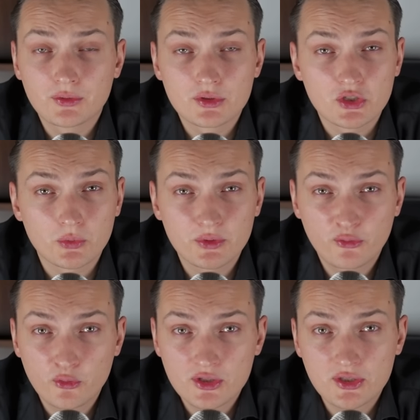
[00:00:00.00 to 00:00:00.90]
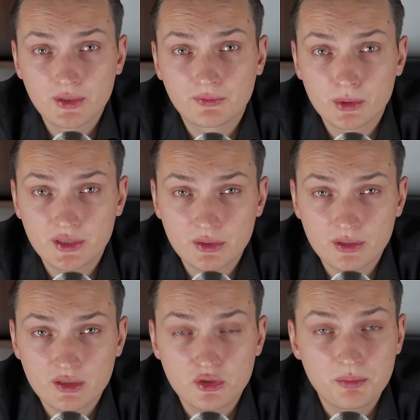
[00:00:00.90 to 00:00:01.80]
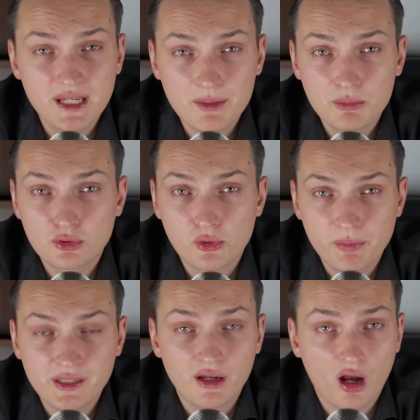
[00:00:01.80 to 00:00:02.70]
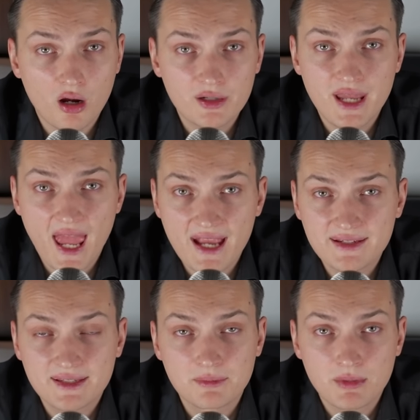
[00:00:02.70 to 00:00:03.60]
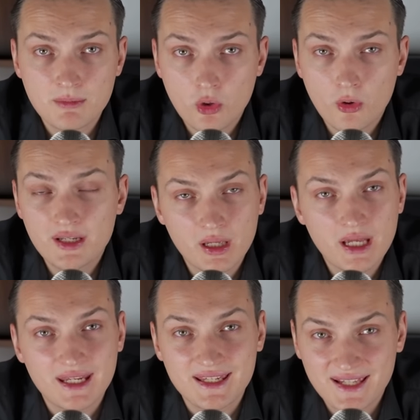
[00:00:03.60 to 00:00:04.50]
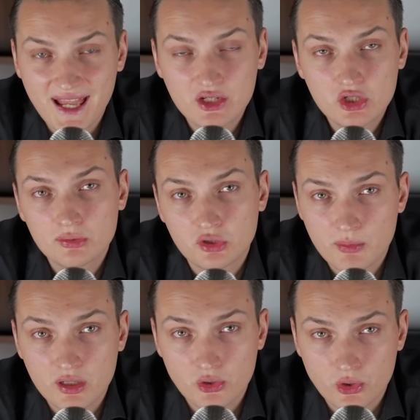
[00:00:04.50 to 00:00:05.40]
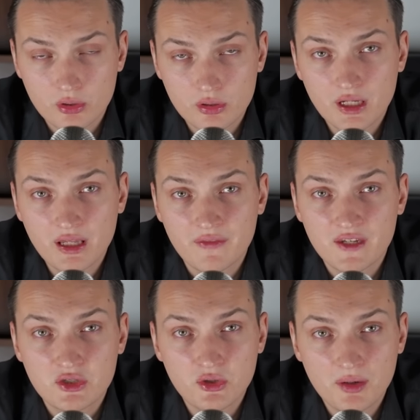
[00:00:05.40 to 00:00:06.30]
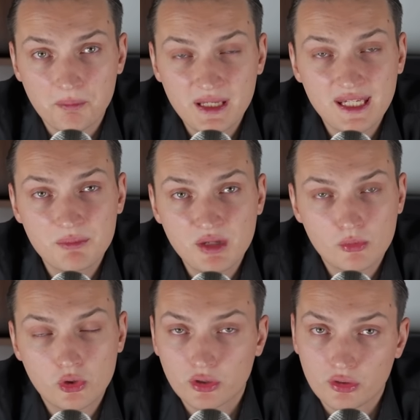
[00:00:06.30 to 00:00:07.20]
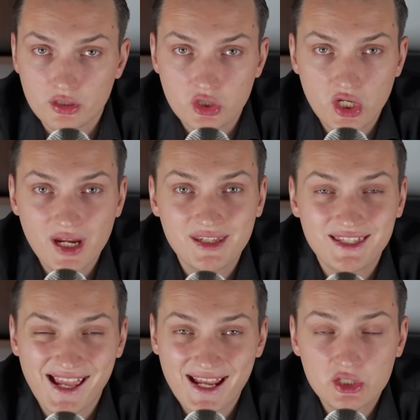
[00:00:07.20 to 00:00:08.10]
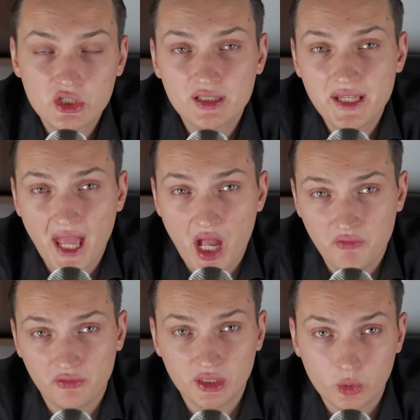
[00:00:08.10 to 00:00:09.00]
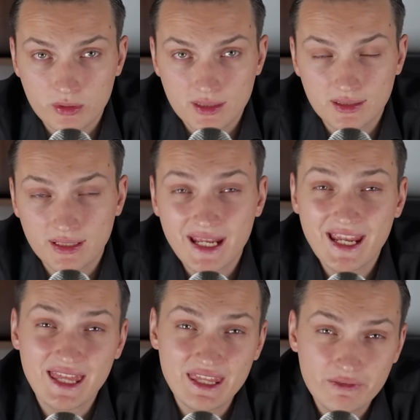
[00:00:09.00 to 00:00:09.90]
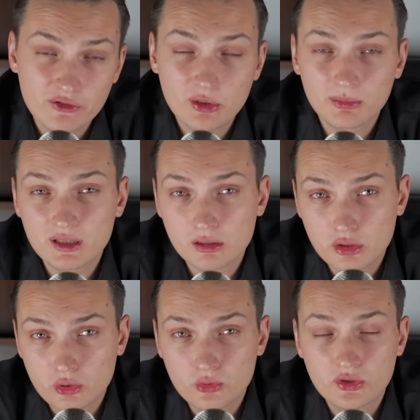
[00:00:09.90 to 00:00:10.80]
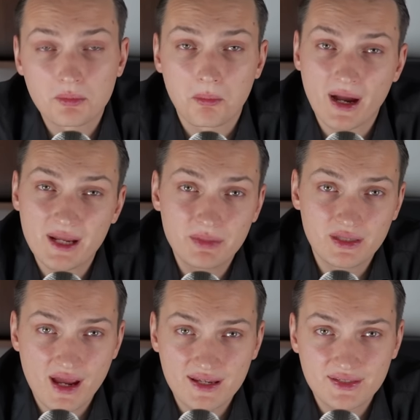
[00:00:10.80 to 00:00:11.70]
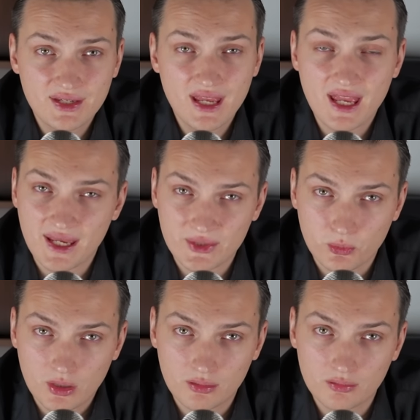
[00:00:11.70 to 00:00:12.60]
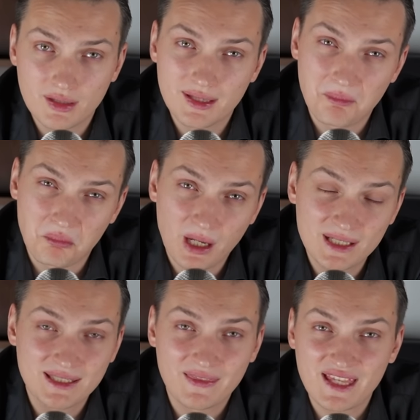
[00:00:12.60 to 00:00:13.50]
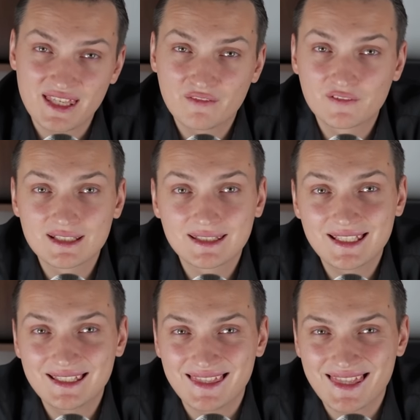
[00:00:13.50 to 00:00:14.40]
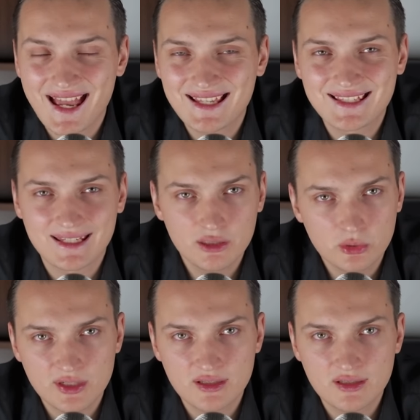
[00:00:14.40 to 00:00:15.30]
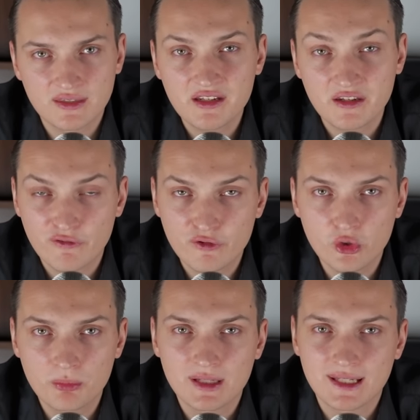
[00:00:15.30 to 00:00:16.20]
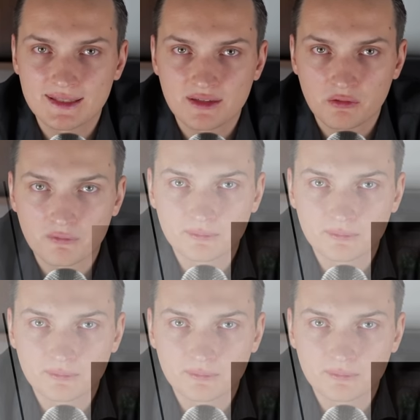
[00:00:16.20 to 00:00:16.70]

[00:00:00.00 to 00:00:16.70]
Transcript: So the first criteria to be able to pick a 100x meme coin is actually to make sure that you are picking meme coin on the chain that actually have liquidity. Ethereum layer 2s might be nice as well, but they're definitely less interesting than Ethereum itself.